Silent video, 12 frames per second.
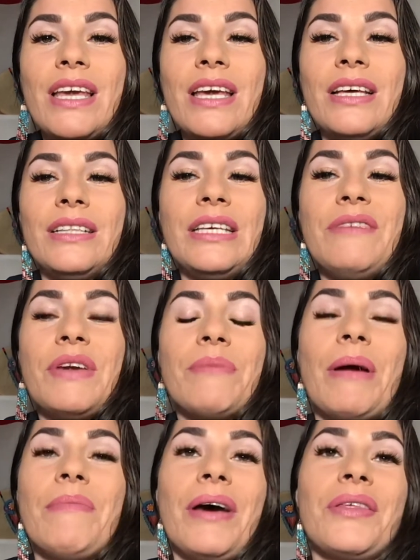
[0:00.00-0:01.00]
leaving
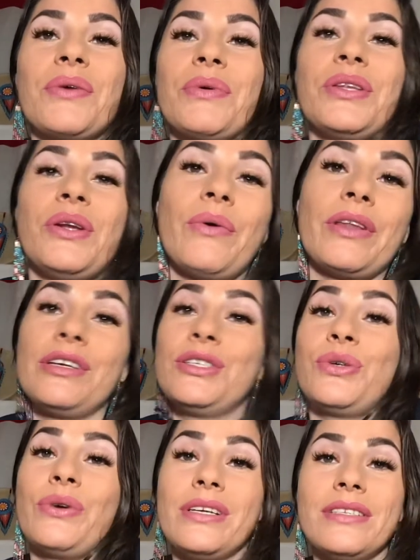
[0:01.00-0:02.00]
my mother with no other
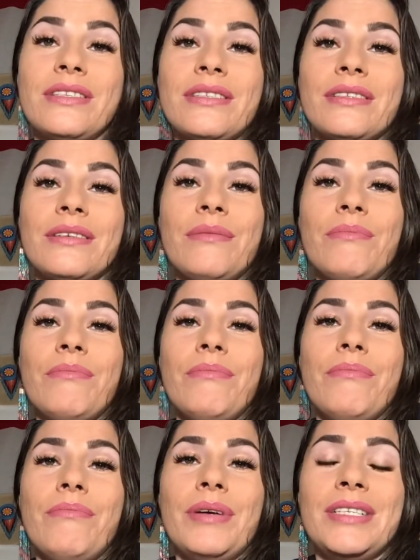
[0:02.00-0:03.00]
choice
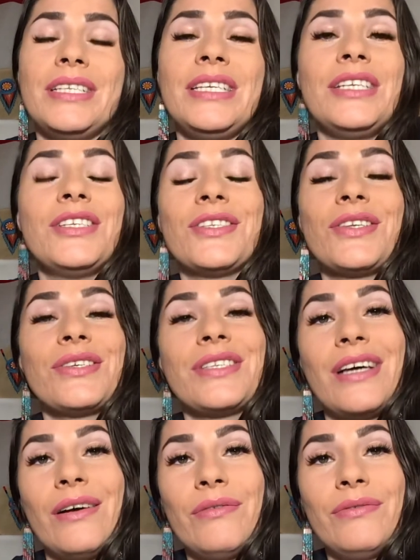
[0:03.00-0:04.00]
but to teach us
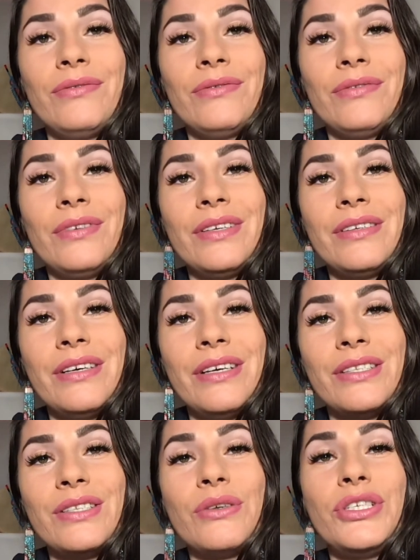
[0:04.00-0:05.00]
herself.
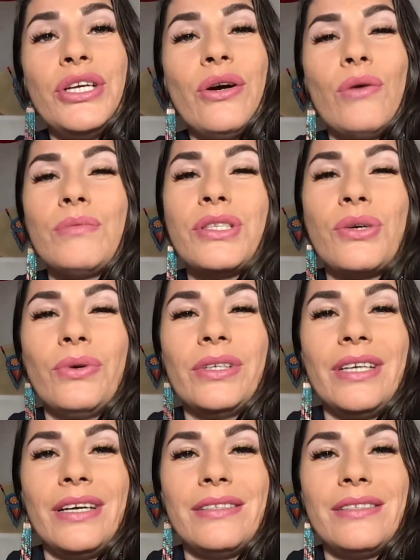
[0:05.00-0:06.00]
So she homeschooled
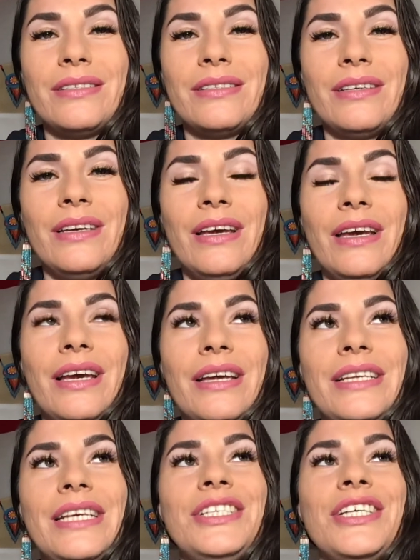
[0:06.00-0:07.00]
us,
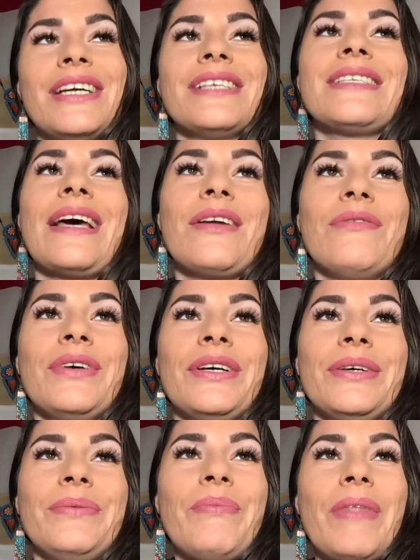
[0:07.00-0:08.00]
teaching us out of
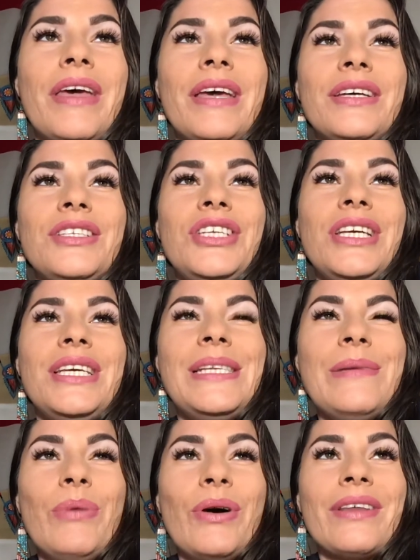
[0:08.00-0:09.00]
a GED
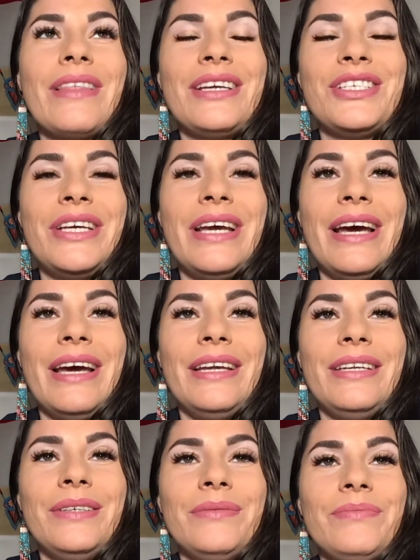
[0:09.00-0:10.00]
book that she
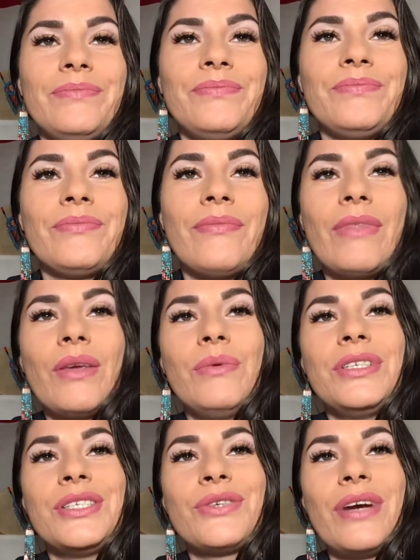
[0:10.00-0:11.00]
had, which
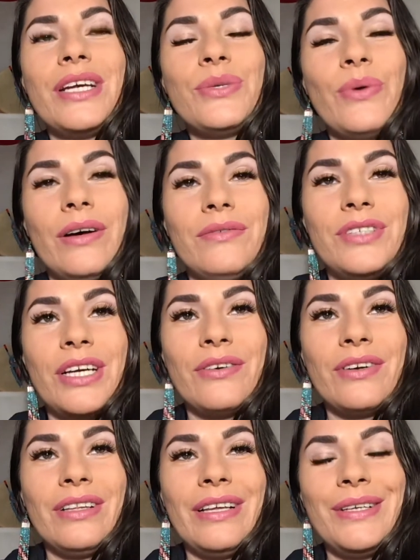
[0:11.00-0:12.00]
is grade 12
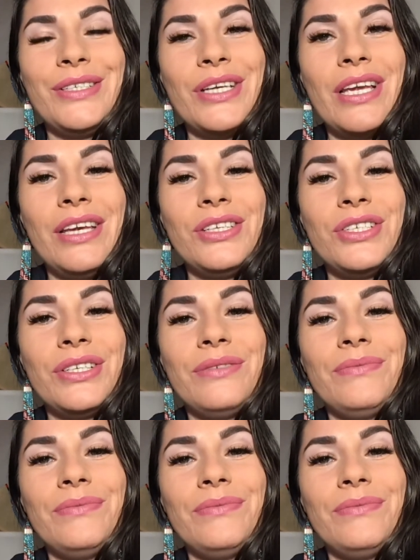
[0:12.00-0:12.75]
general education.